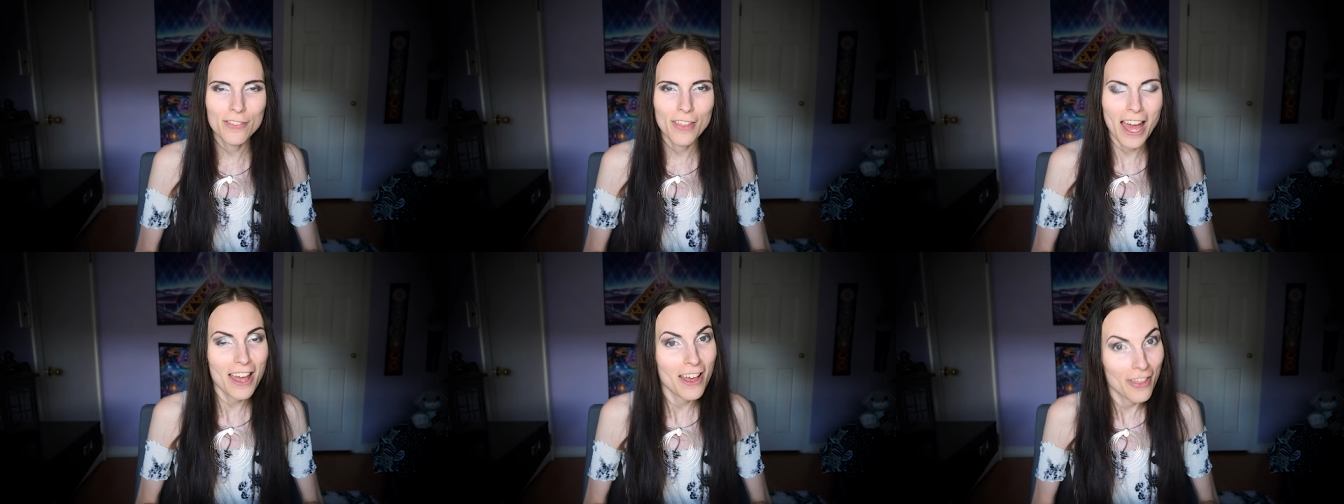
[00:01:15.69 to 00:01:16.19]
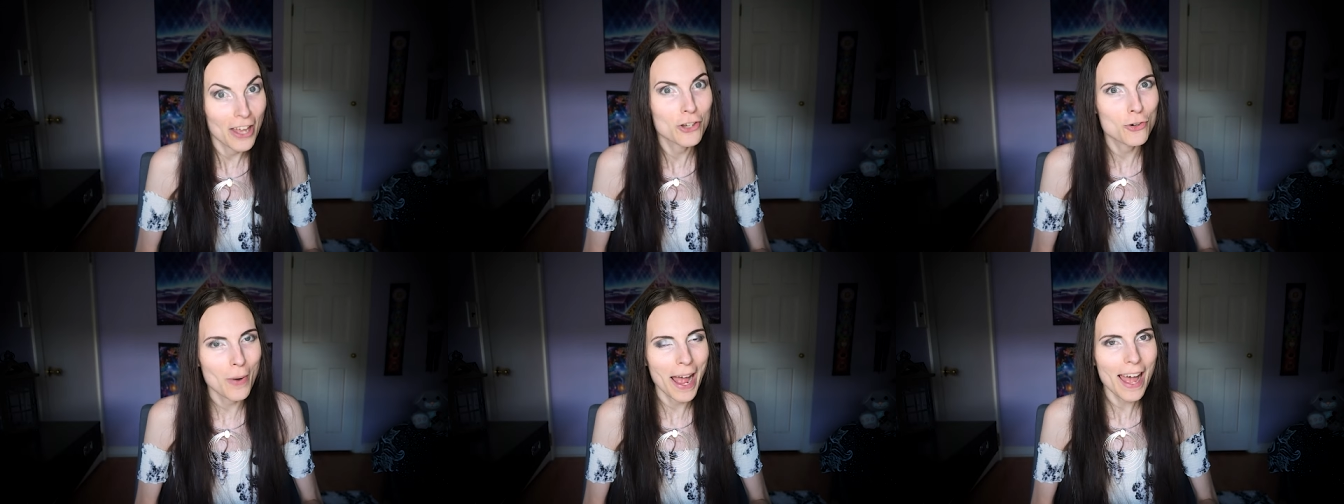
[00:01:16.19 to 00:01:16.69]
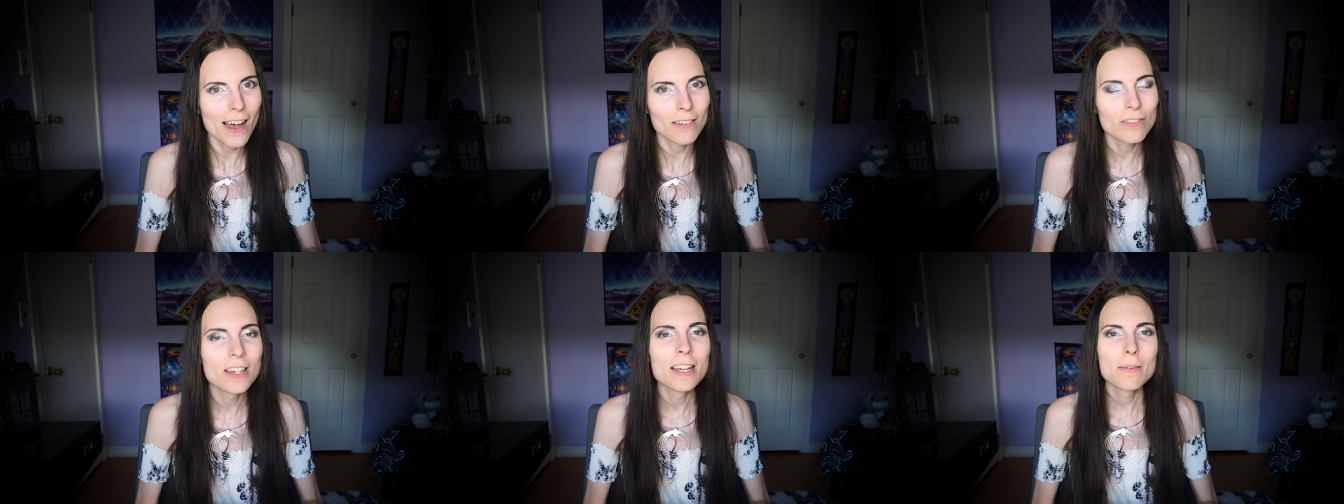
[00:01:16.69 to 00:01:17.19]
that, that you
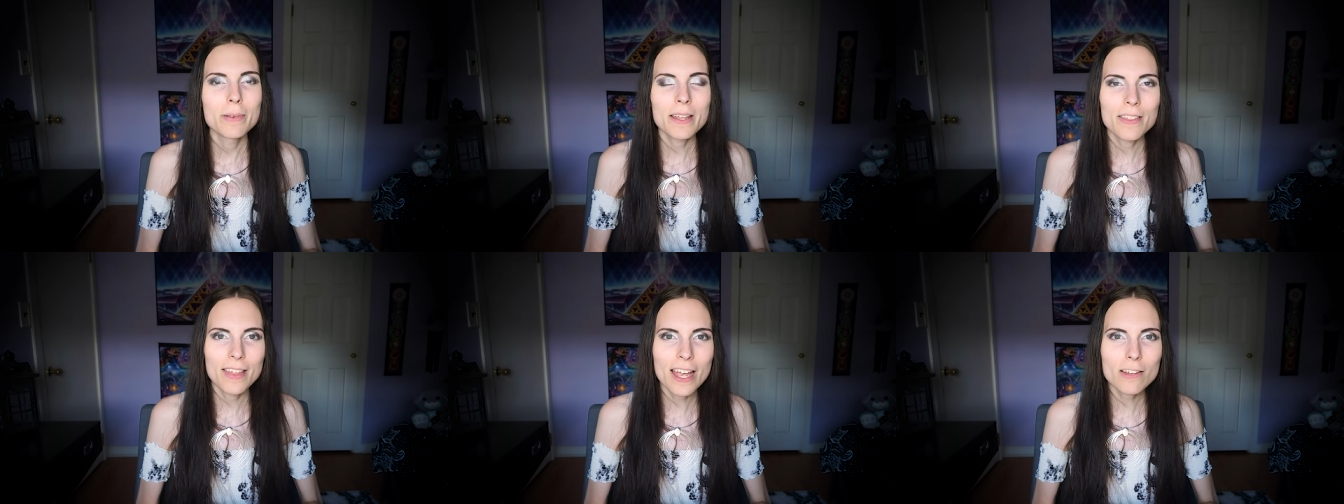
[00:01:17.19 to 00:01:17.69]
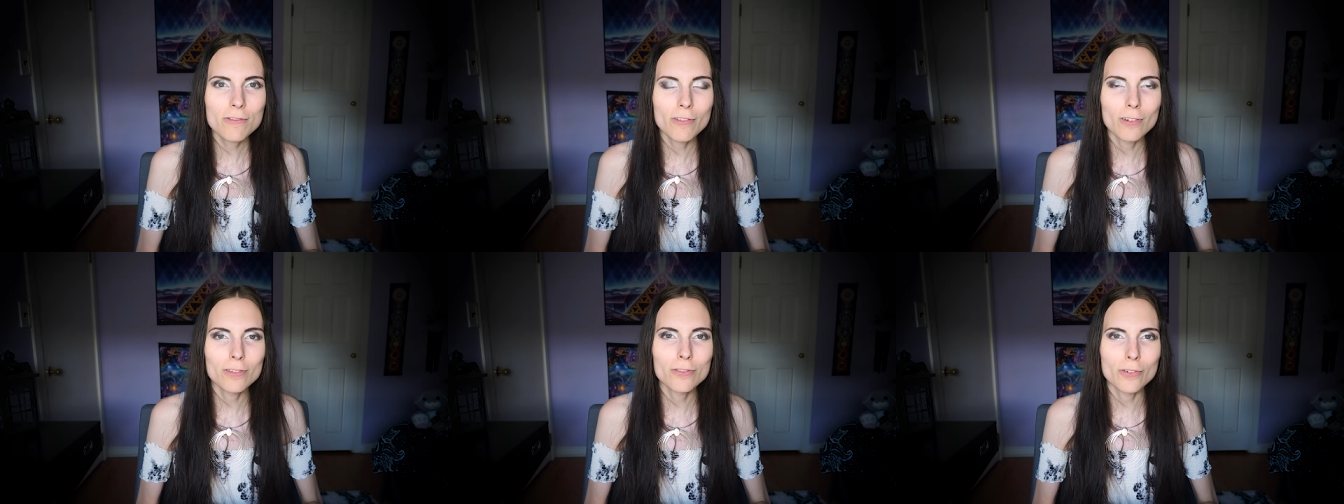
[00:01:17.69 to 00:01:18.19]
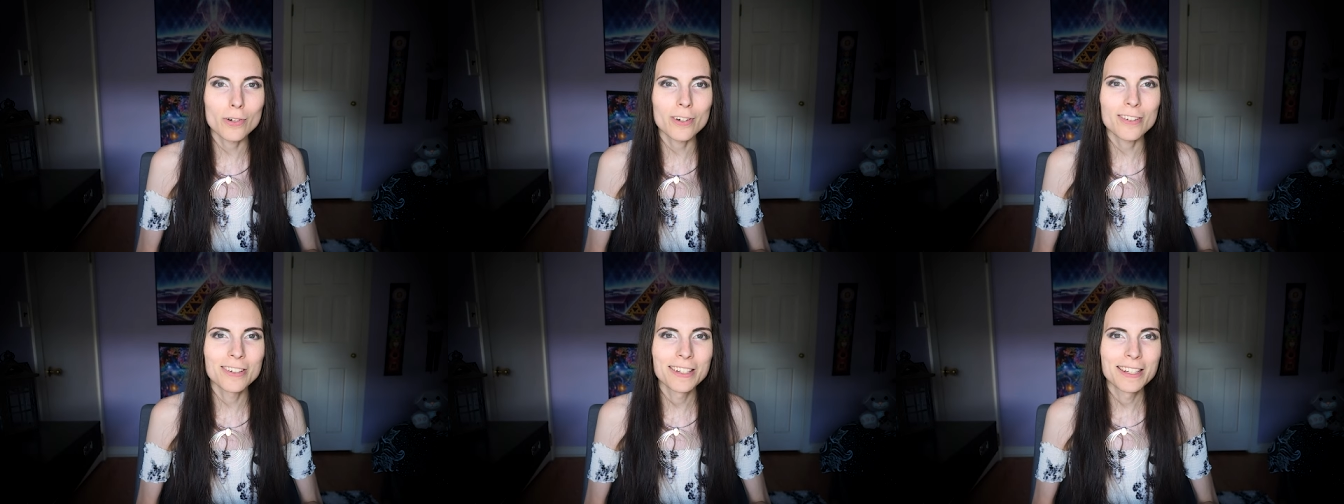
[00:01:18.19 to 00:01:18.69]
have, being thankful
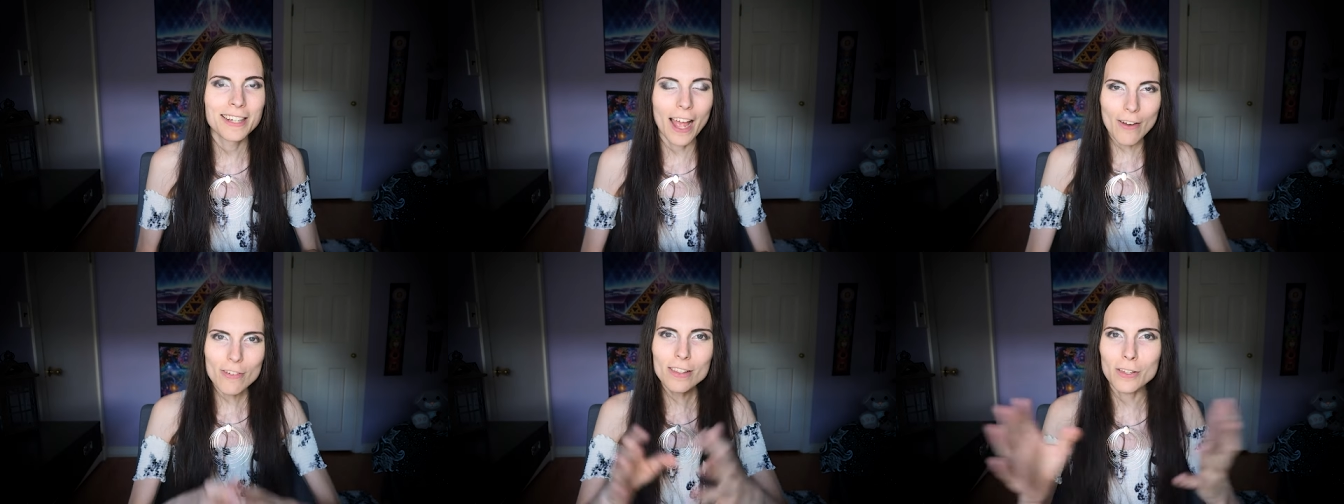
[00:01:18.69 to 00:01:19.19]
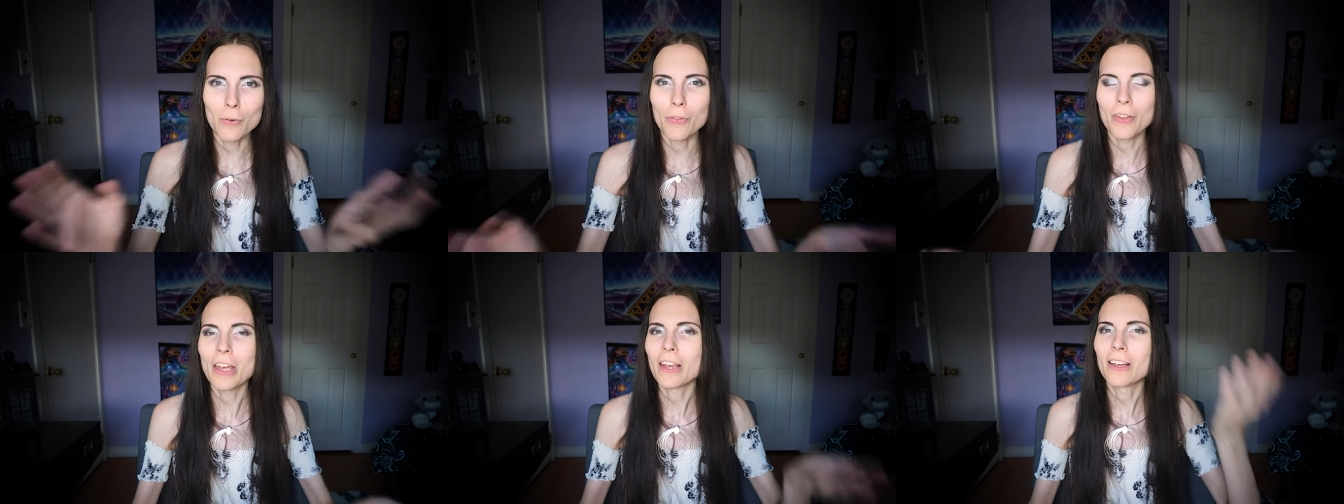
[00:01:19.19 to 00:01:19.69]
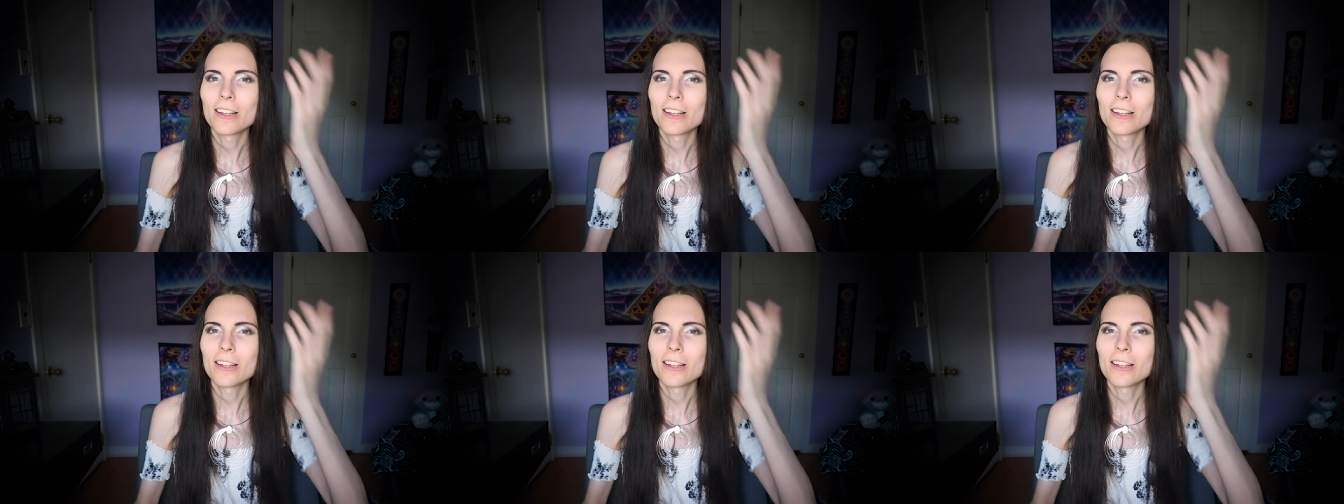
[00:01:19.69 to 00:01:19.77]
for every little thing.